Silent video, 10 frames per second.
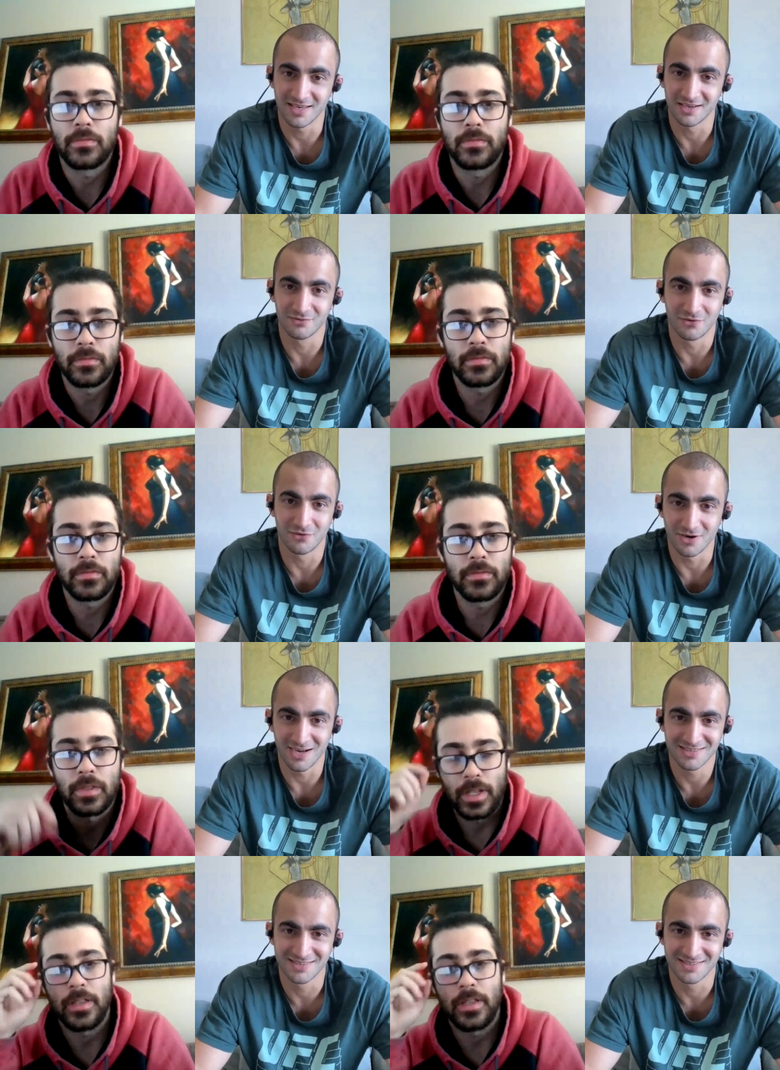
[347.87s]
Speaker 1: ticking
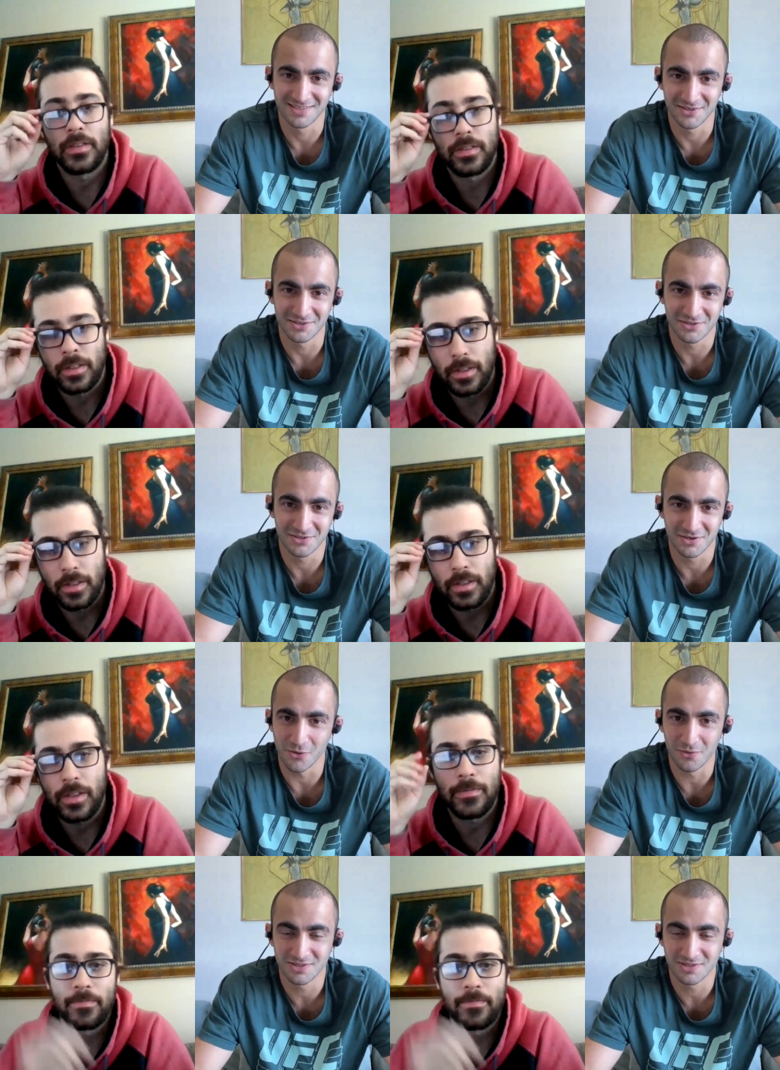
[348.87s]
for us. You know, it's
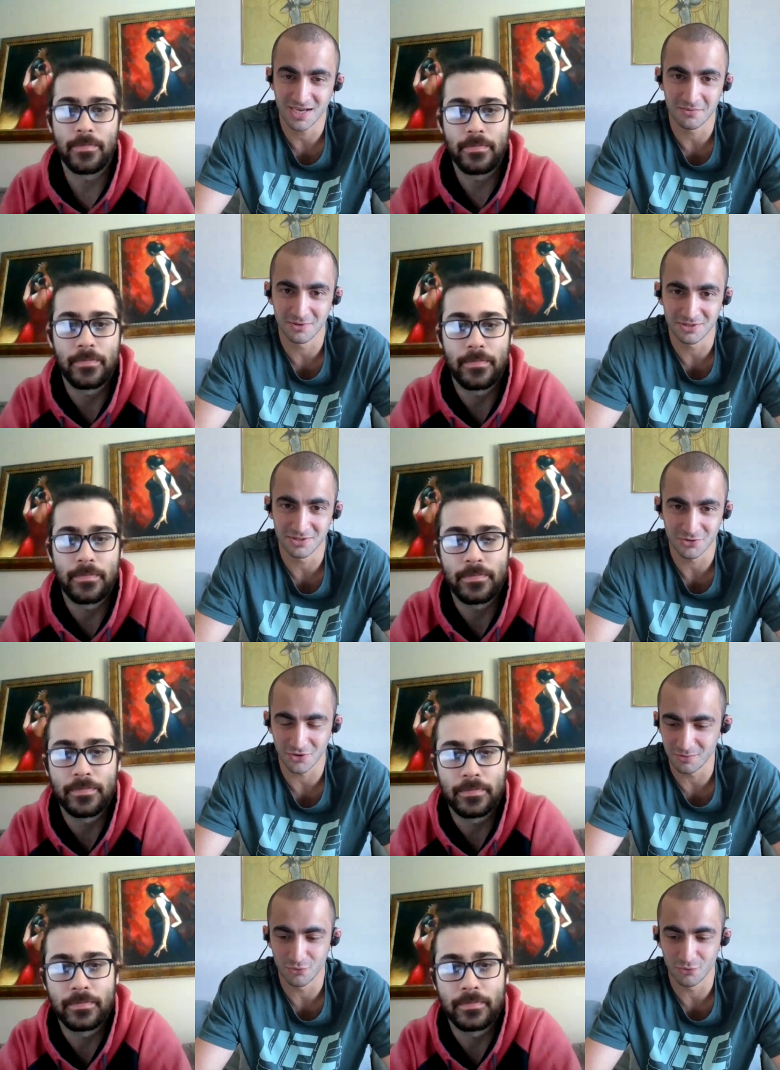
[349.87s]
going, time
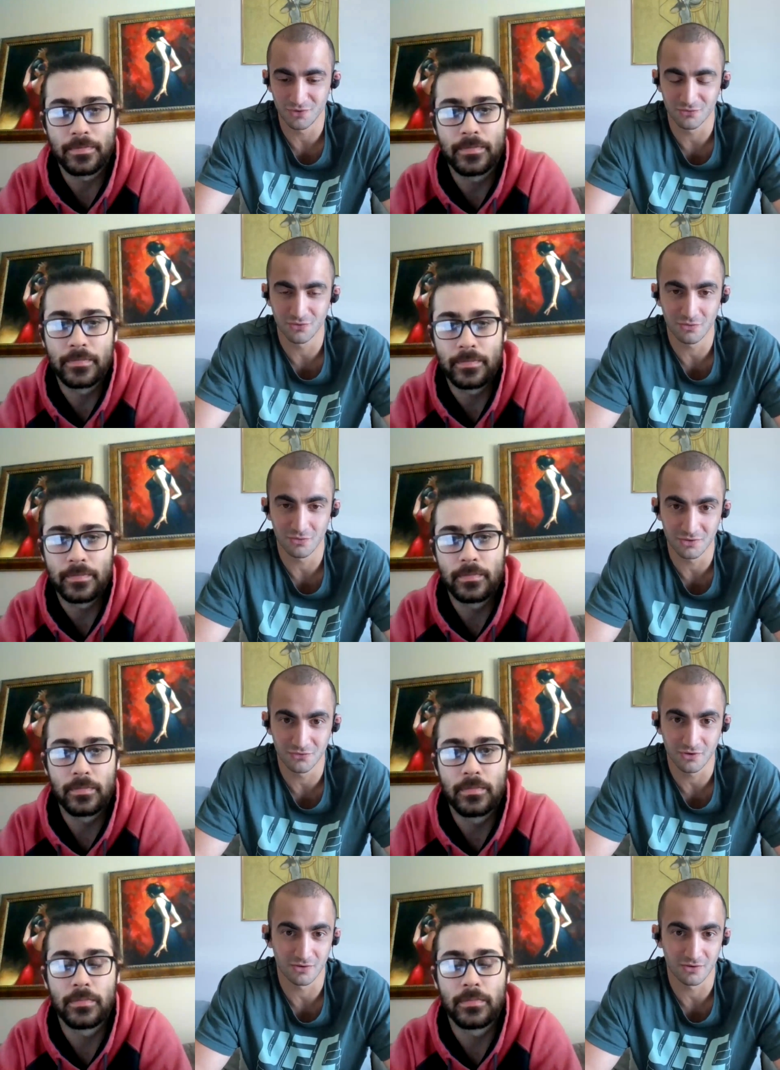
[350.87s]
is only moving
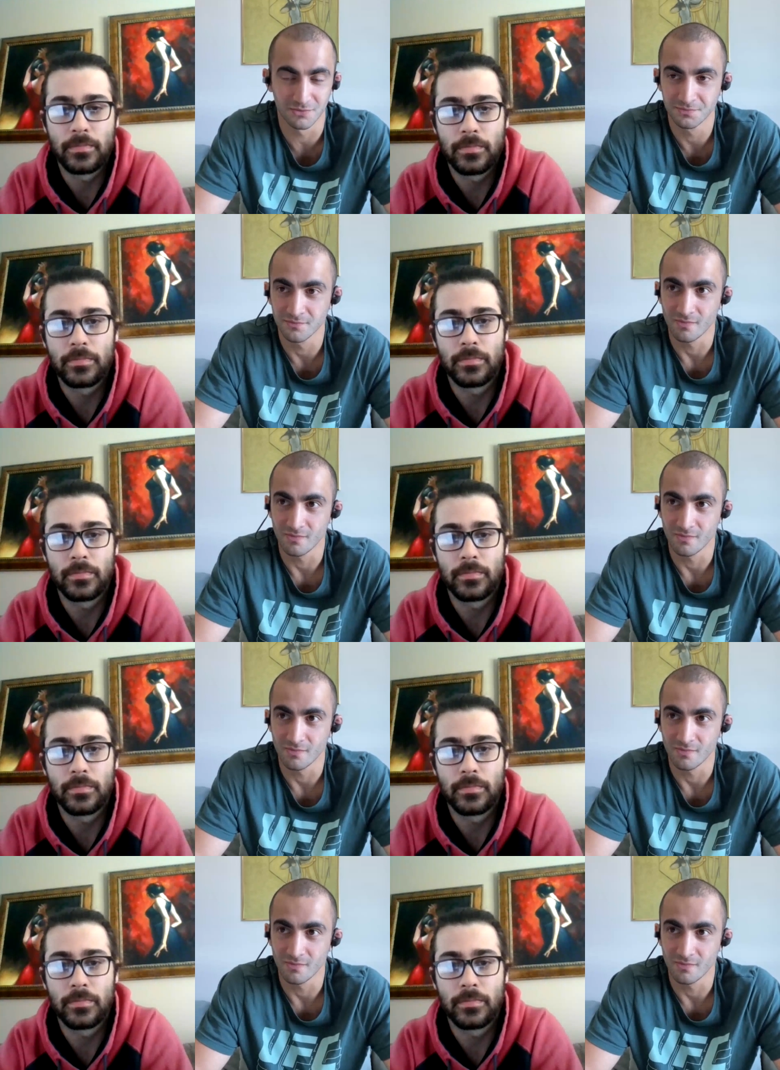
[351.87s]
forward for